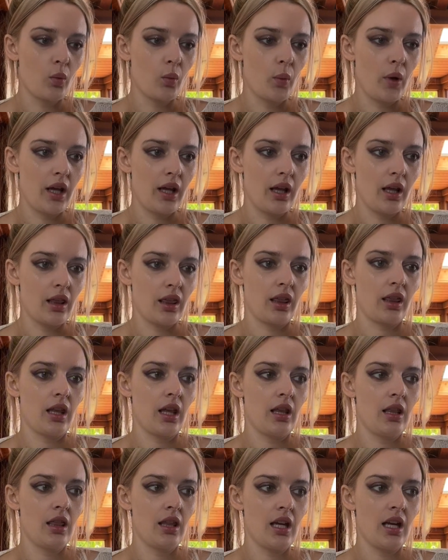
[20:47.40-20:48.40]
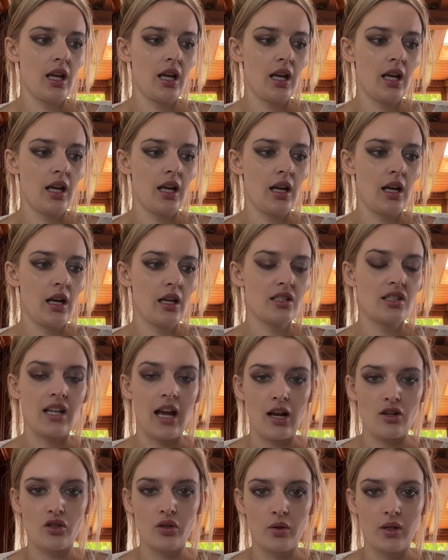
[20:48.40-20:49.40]
with the
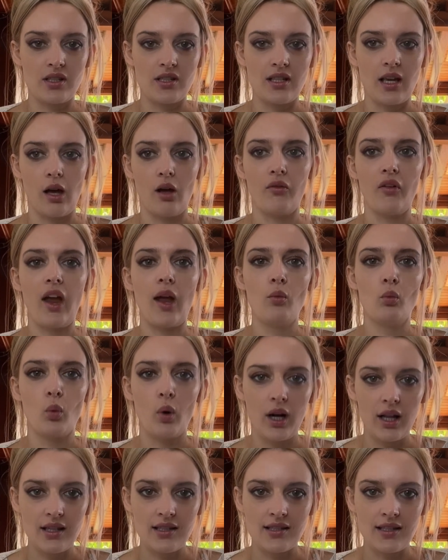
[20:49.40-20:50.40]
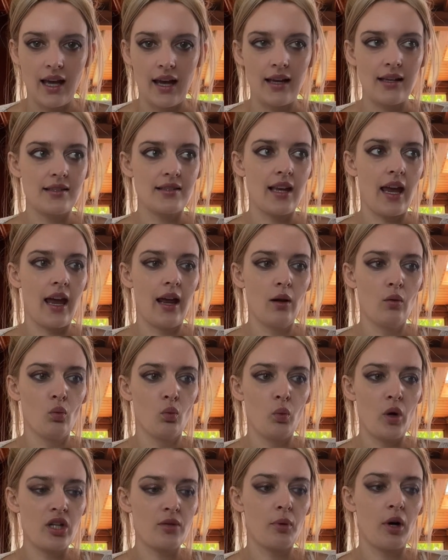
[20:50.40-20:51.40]
statute itself and what it says and
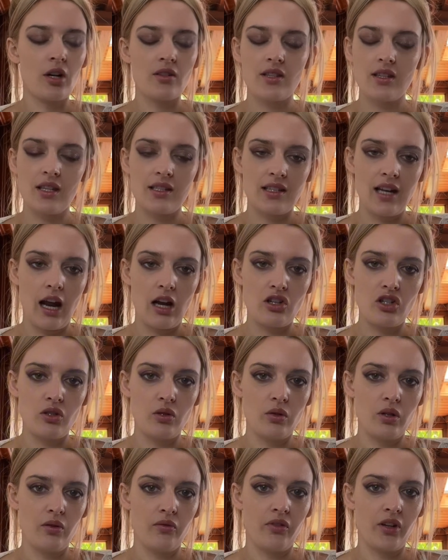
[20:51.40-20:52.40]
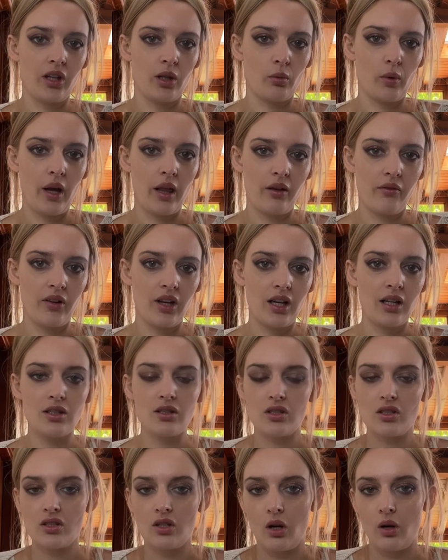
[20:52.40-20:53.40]
which parts of the statute you feel are relevant.
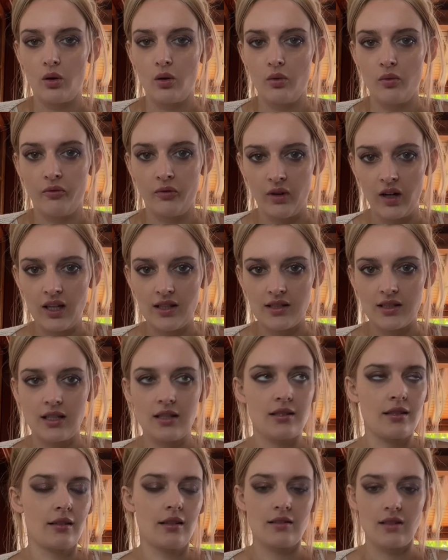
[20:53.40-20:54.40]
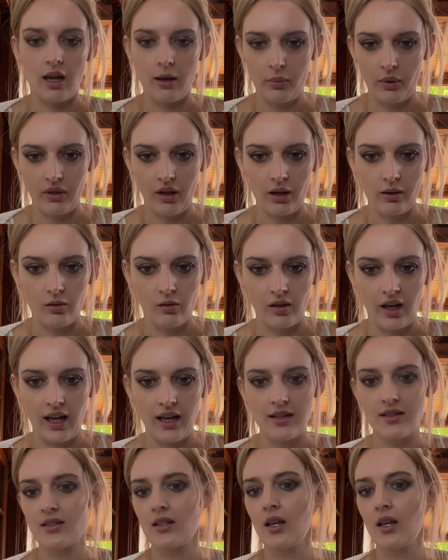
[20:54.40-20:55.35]
So, for instance, in this hypothetical case,